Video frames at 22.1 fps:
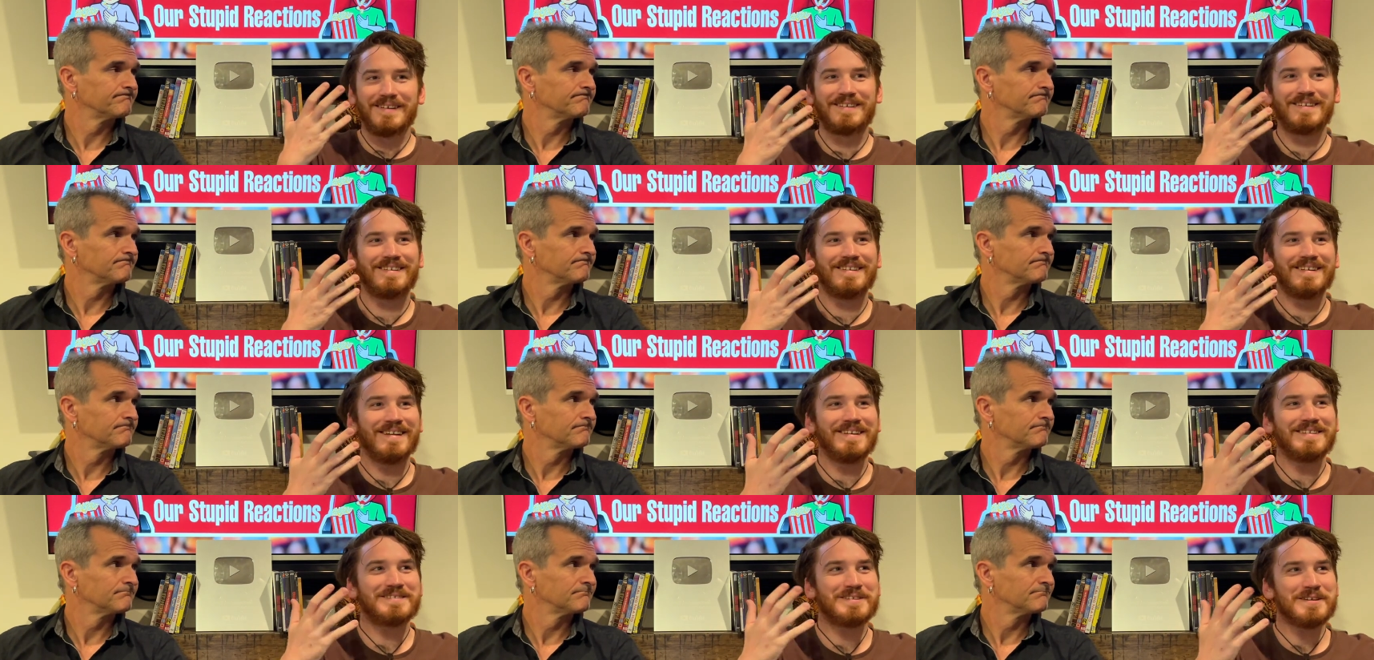
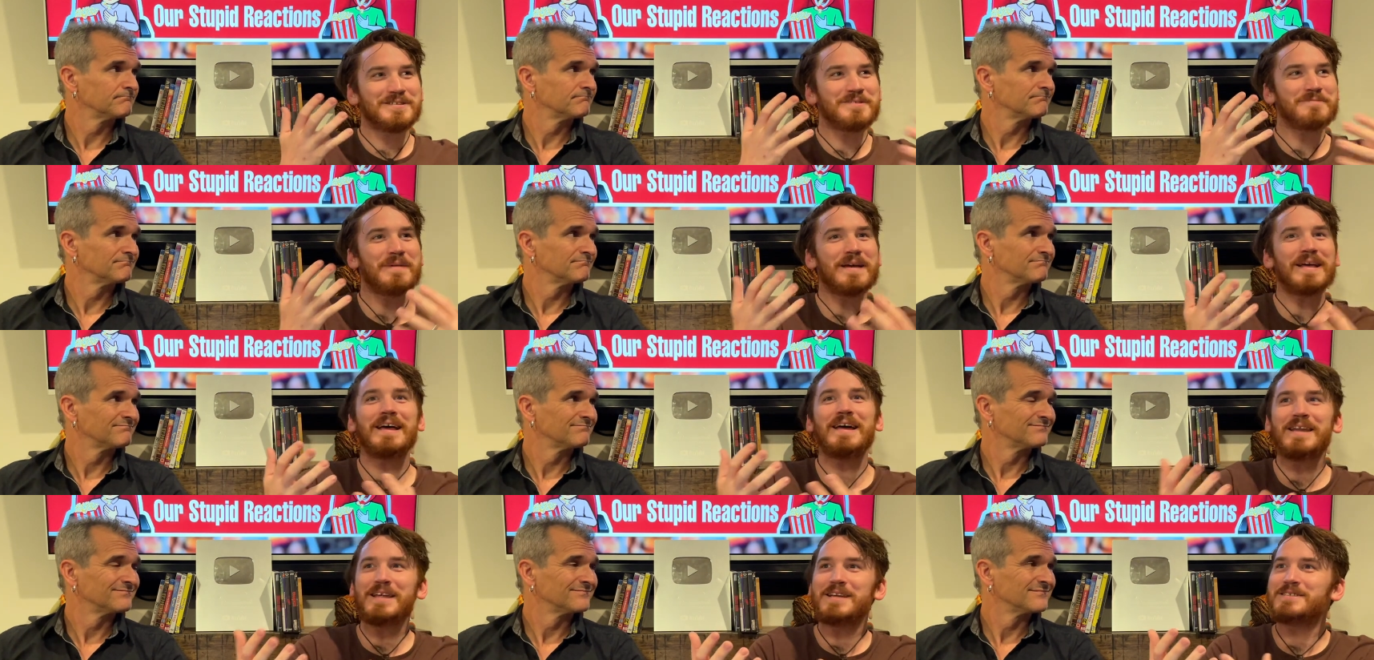Speaker 1: It doesn't
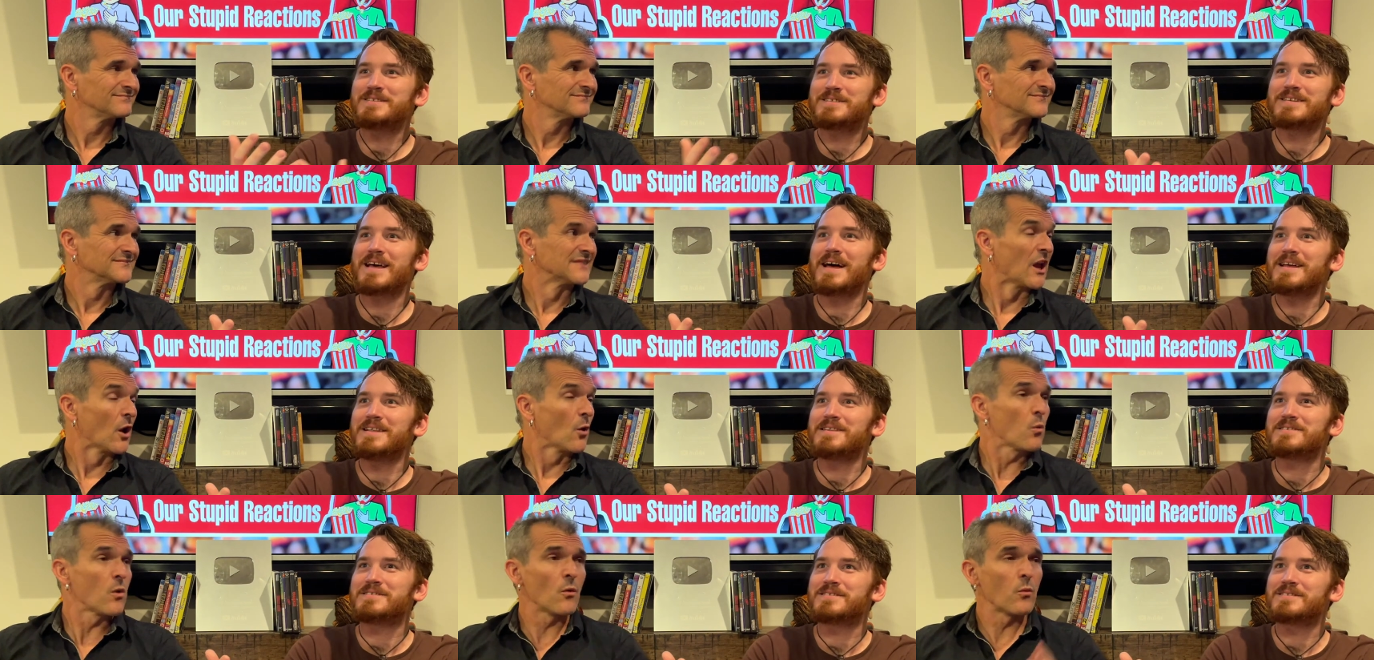make any
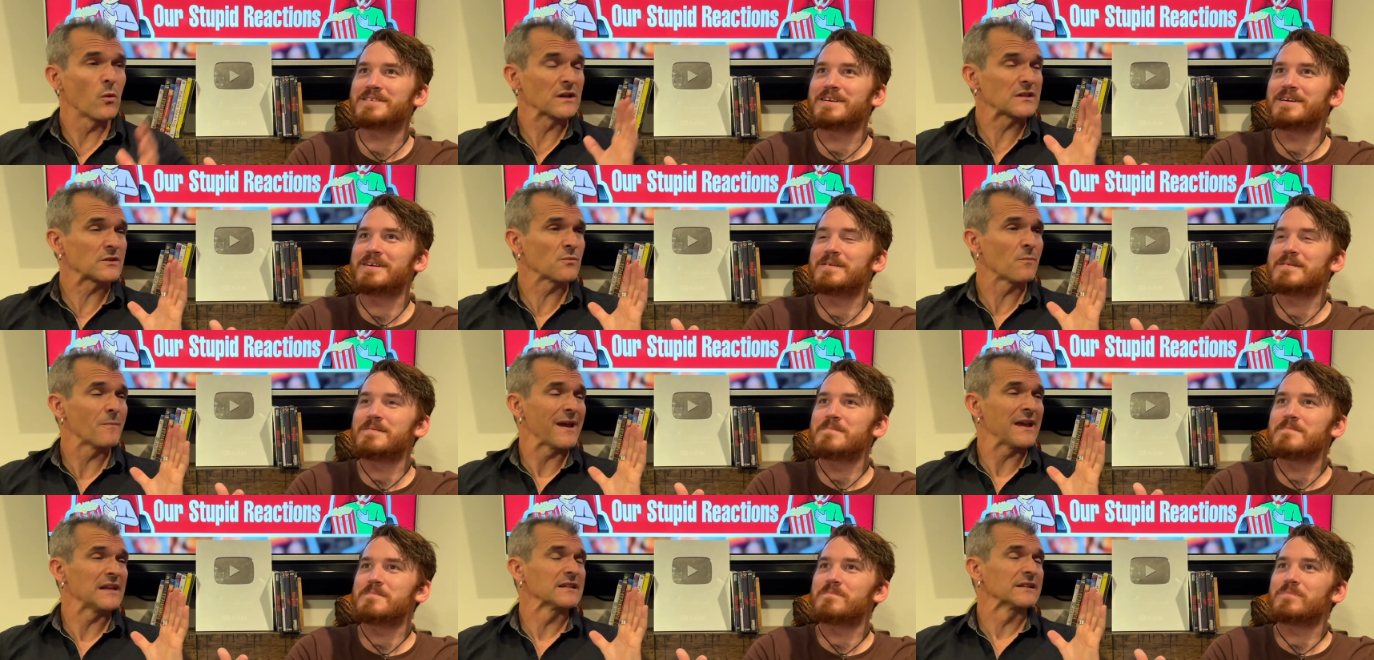sense. Well, what's
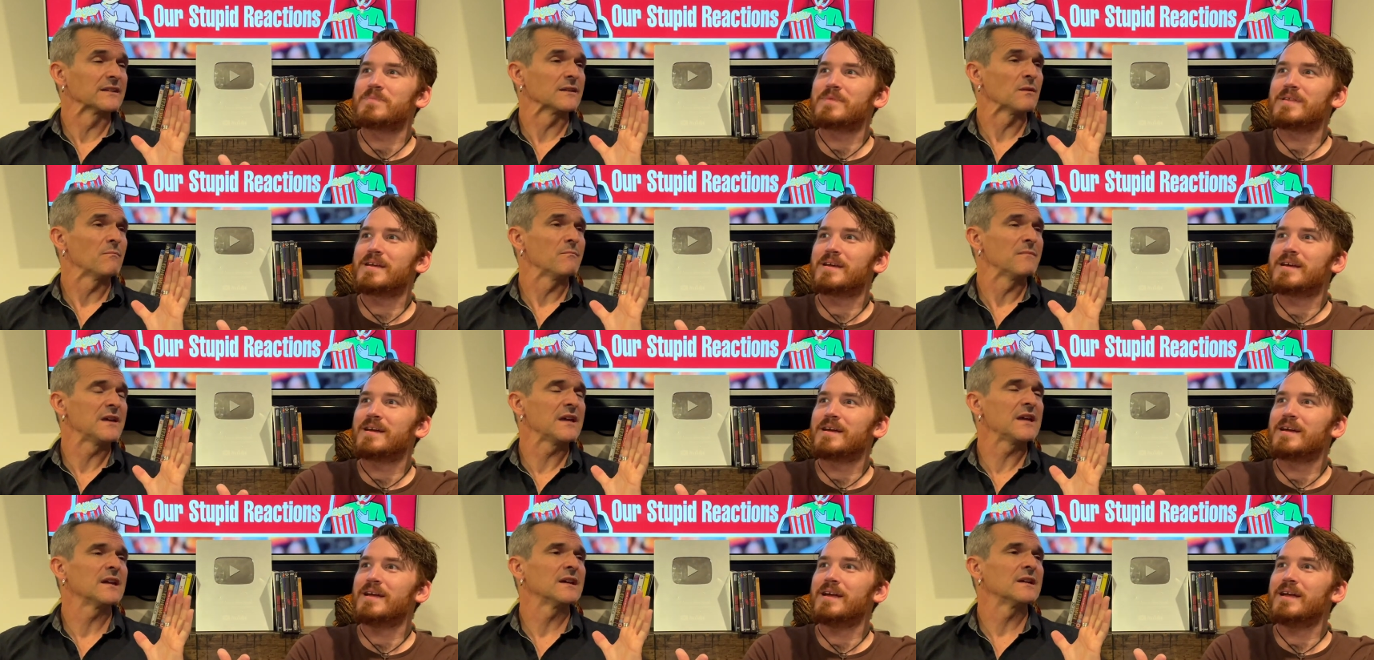amazing to
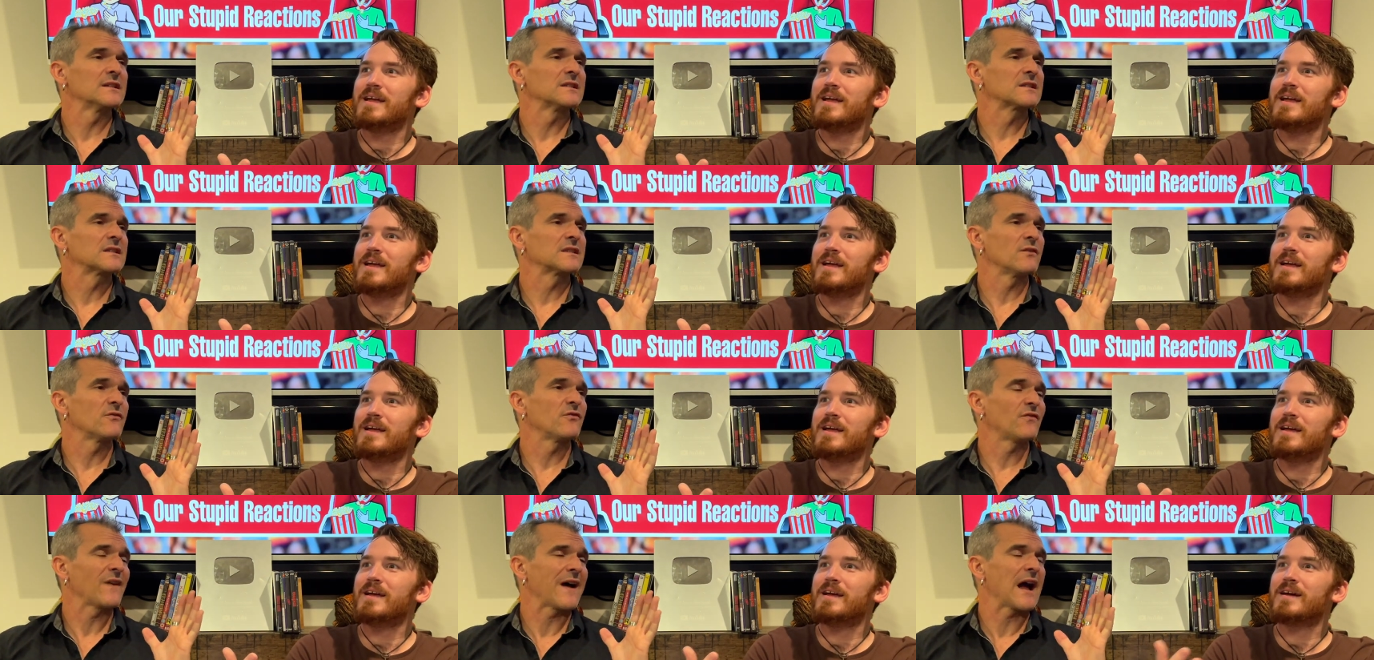me is
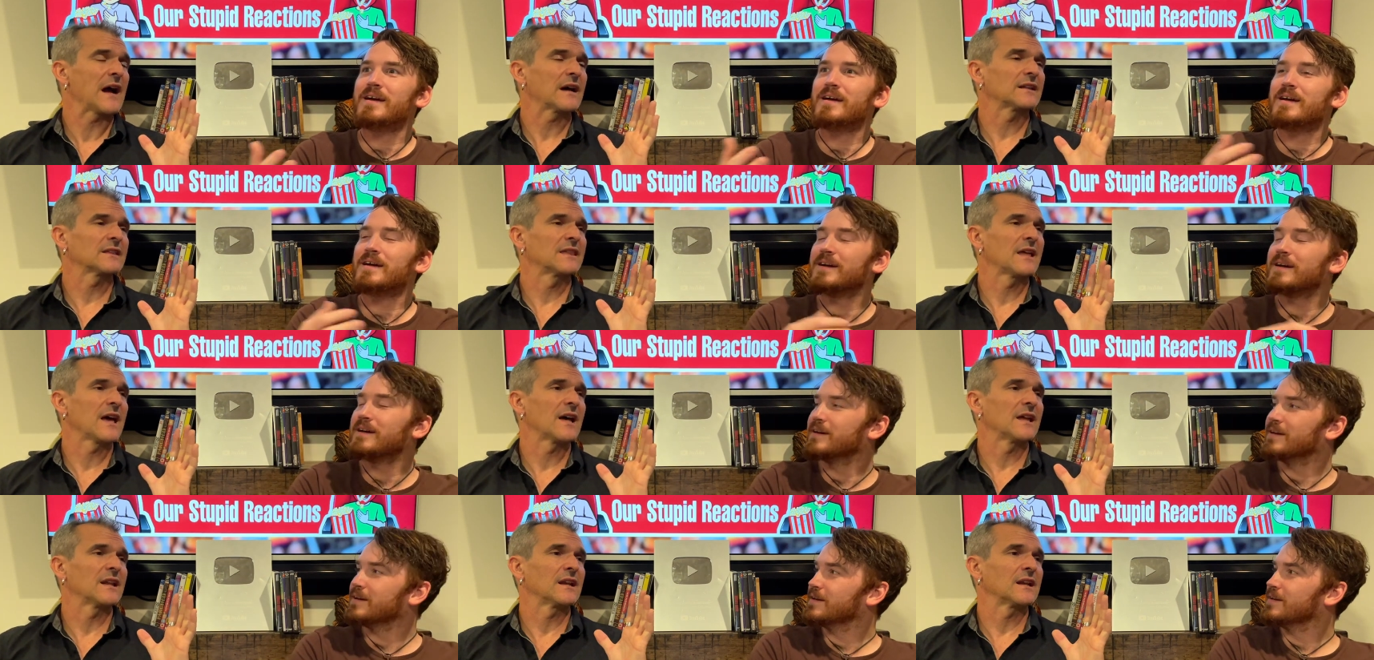the fact
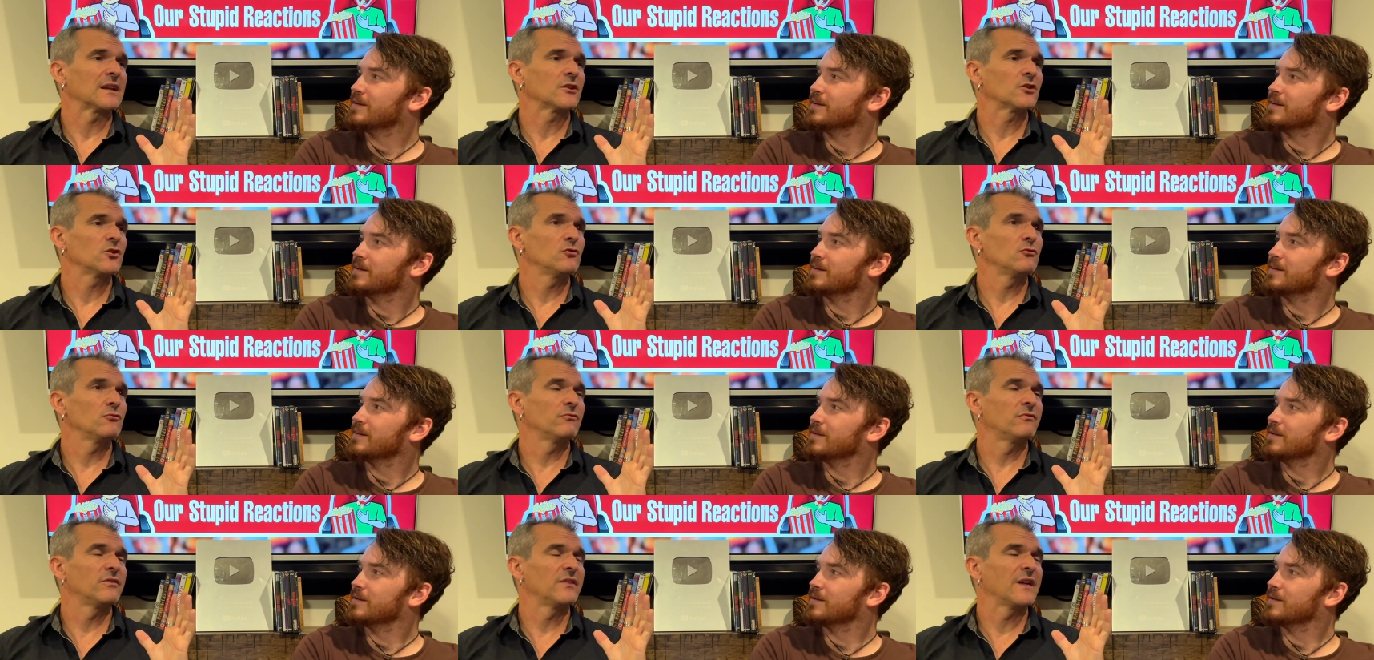that
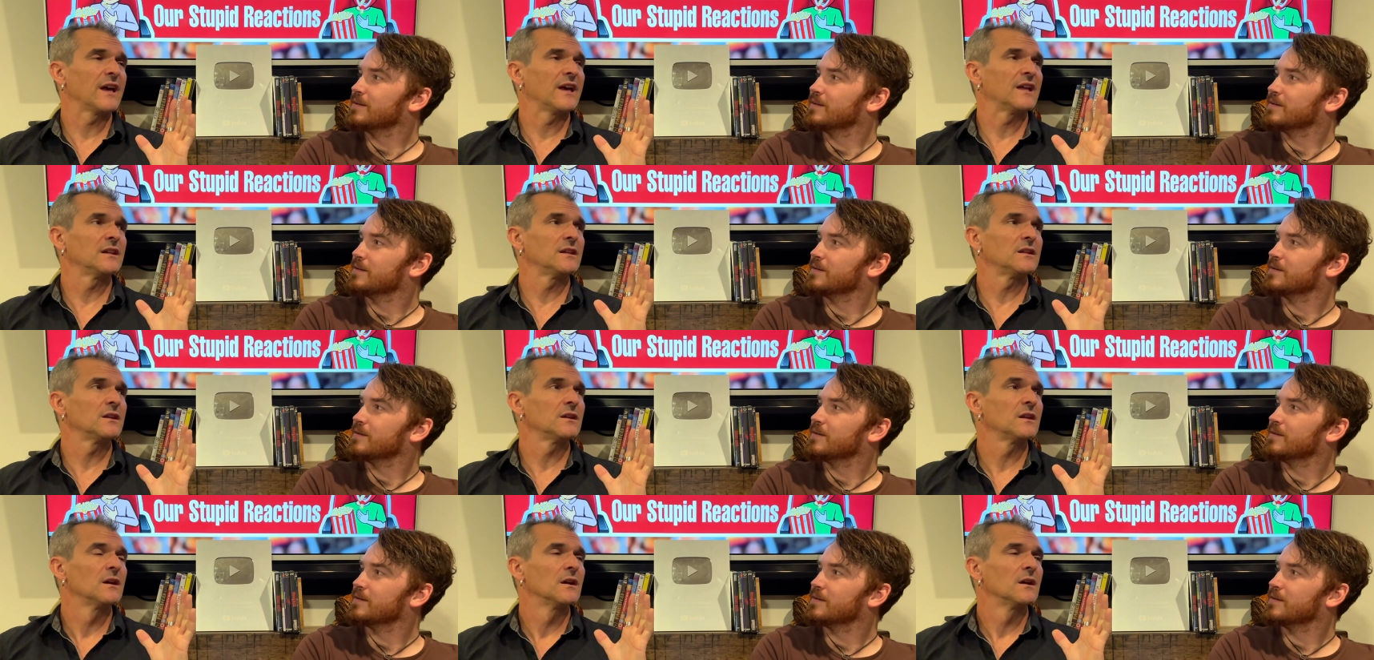you then